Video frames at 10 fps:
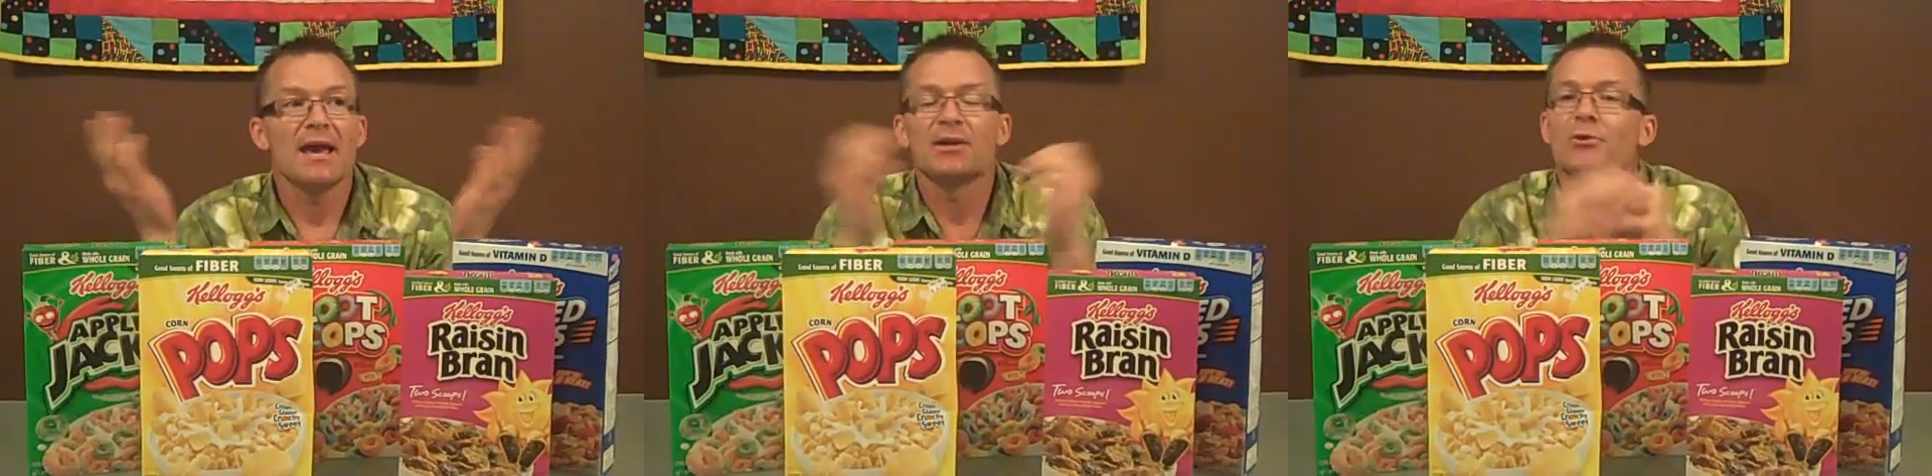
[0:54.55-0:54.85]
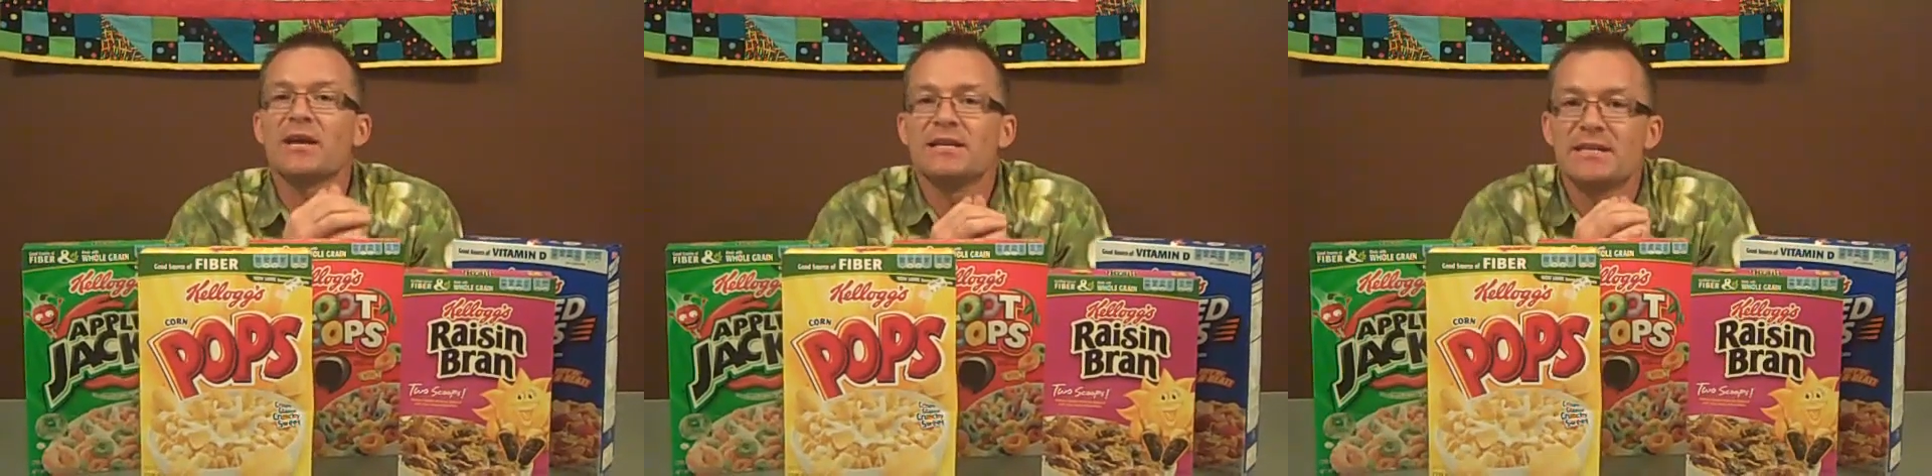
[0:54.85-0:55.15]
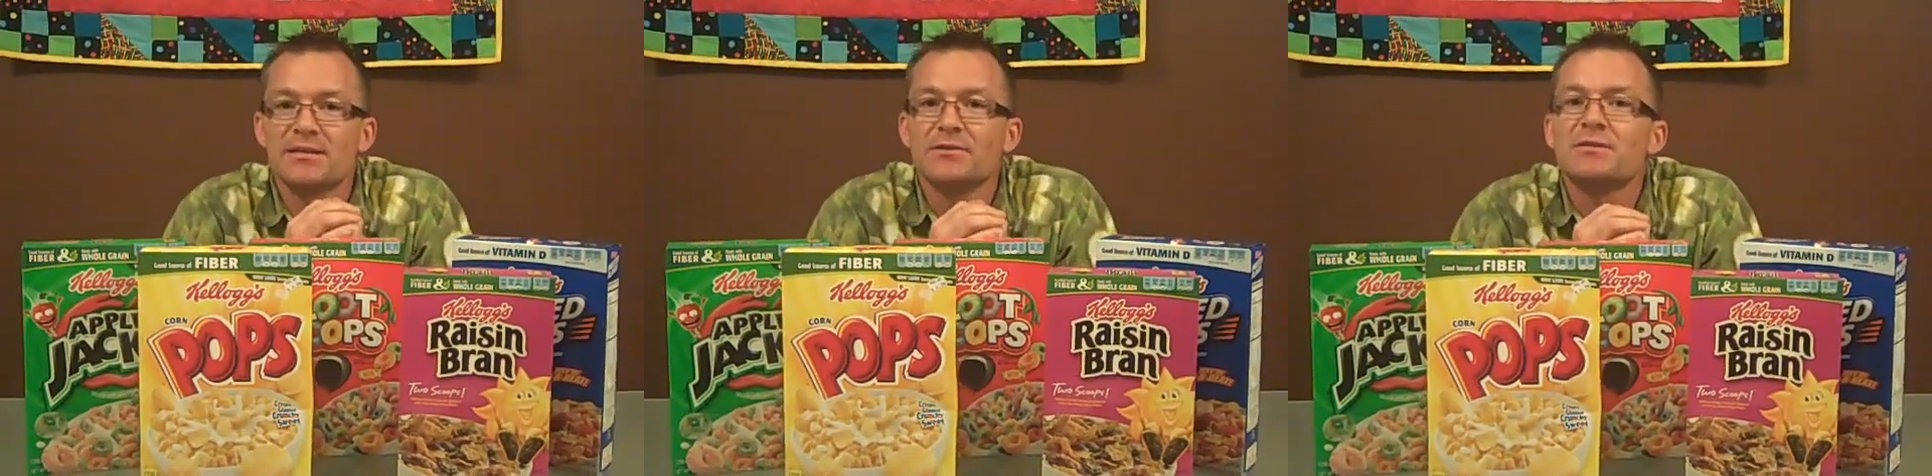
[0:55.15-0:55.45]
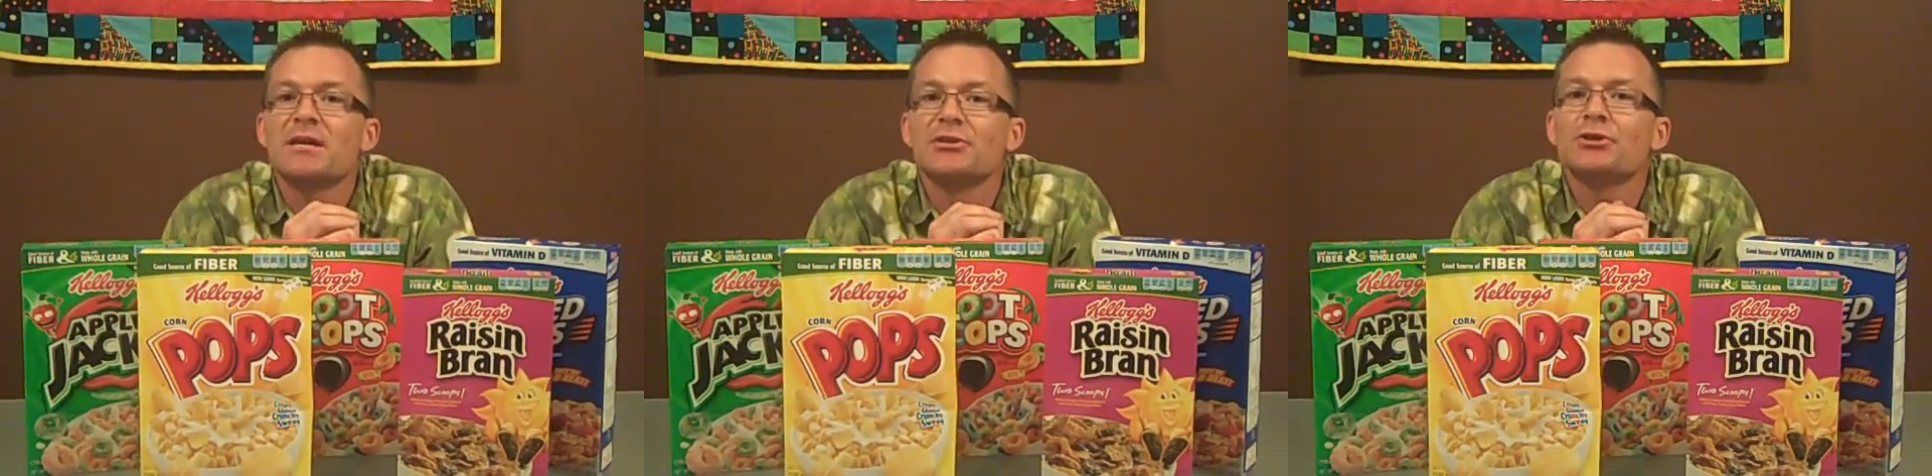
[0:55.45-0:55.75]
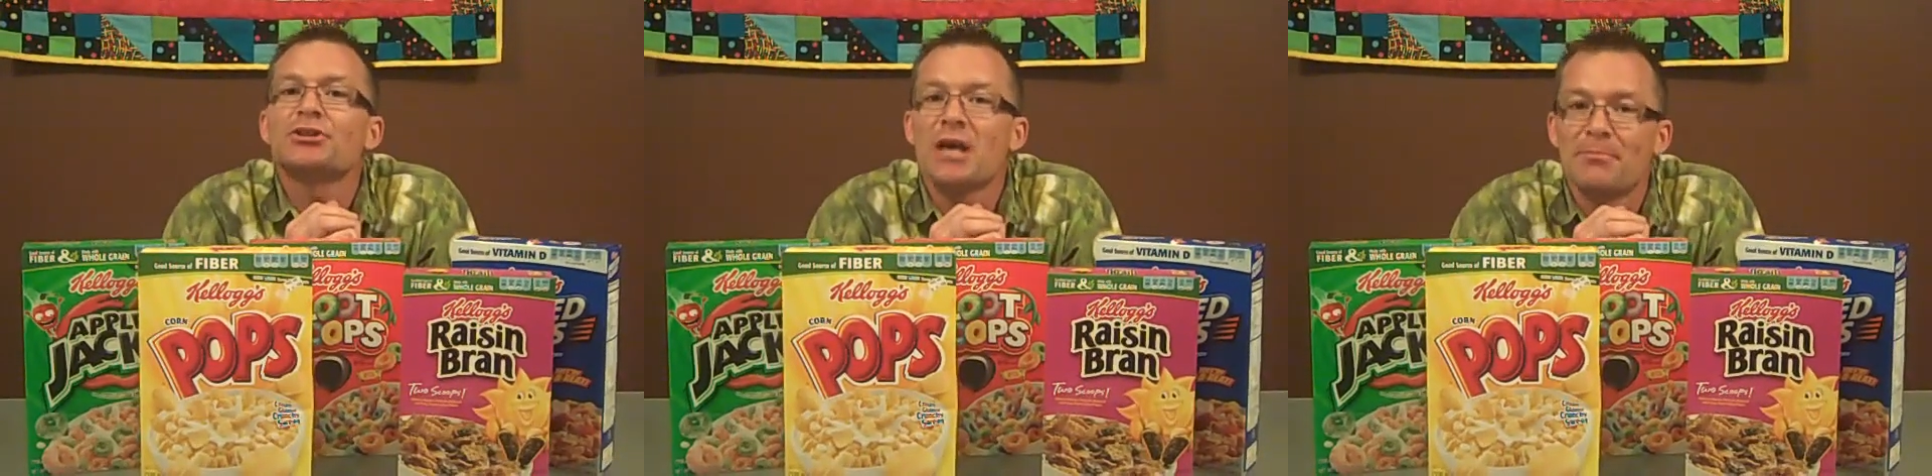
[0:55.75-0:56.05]
and great deals on
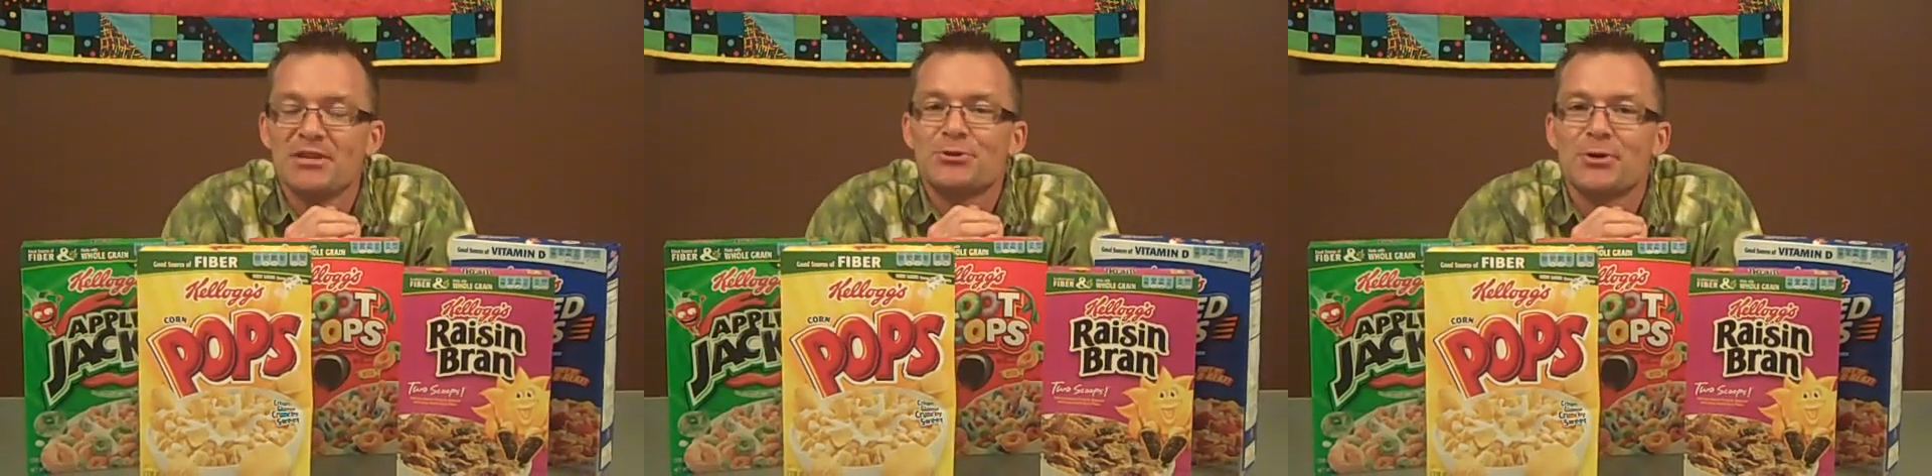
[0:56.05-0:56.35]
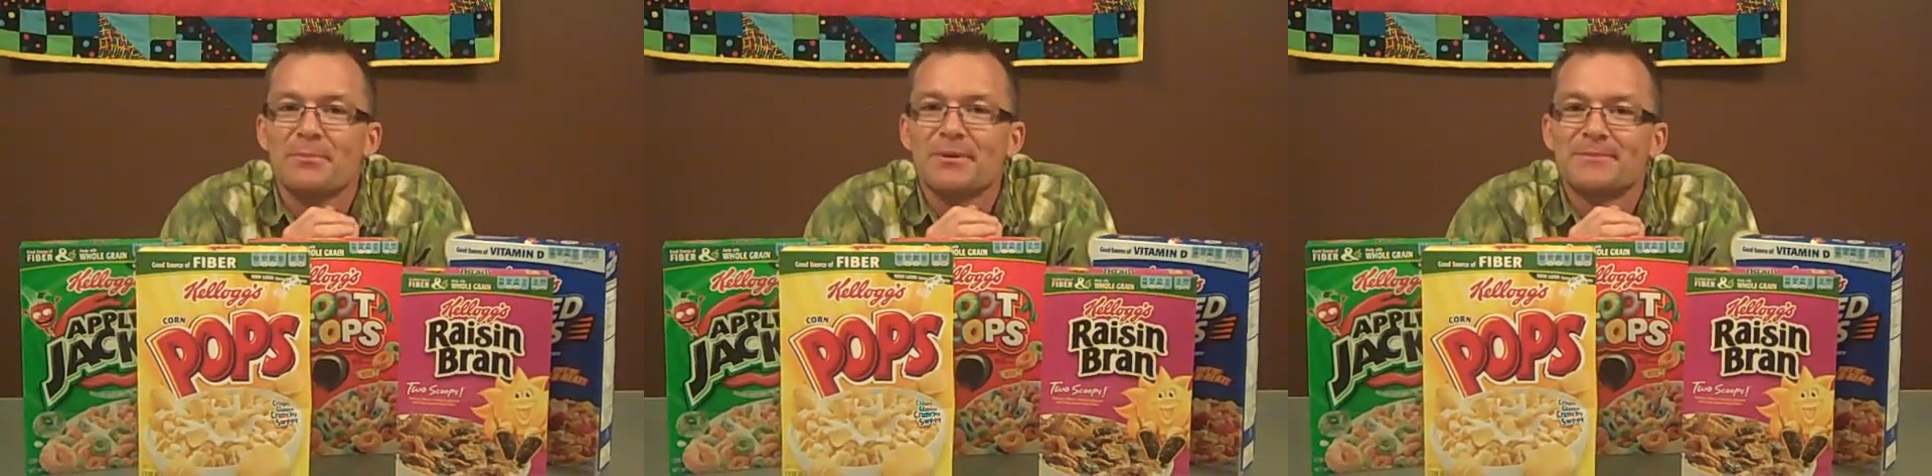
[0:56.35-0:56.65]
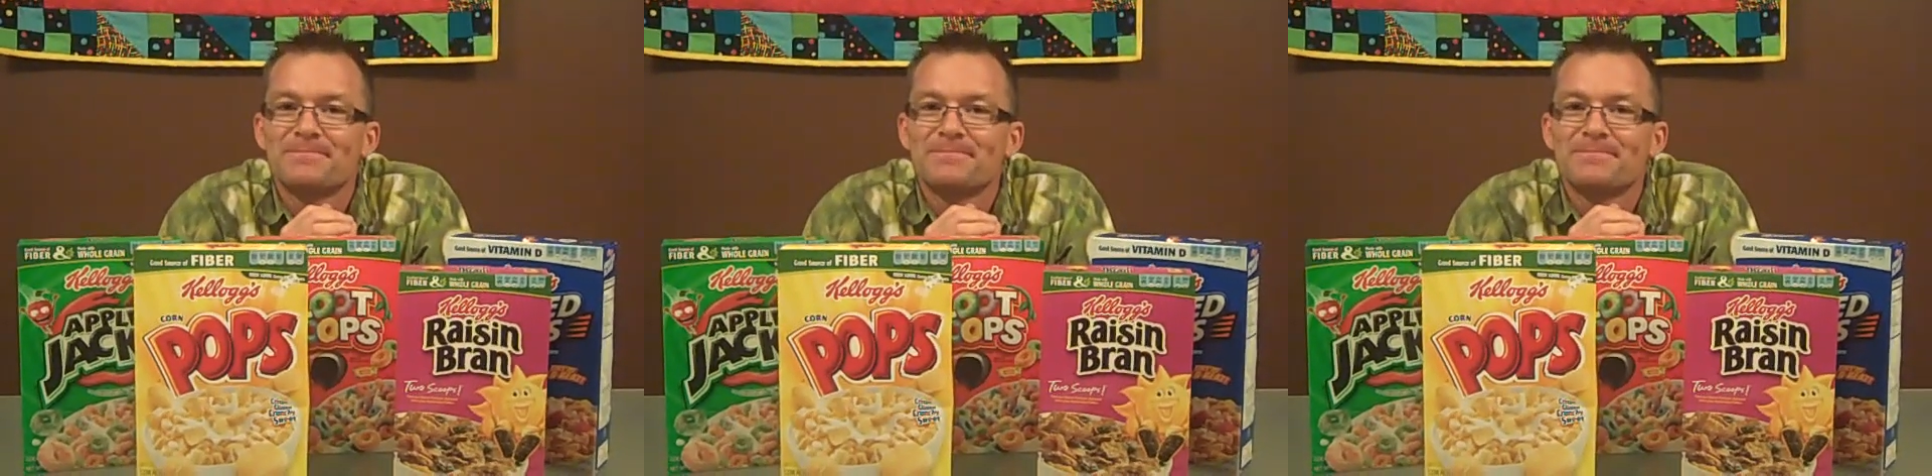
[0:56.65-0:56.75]
your shopping trip.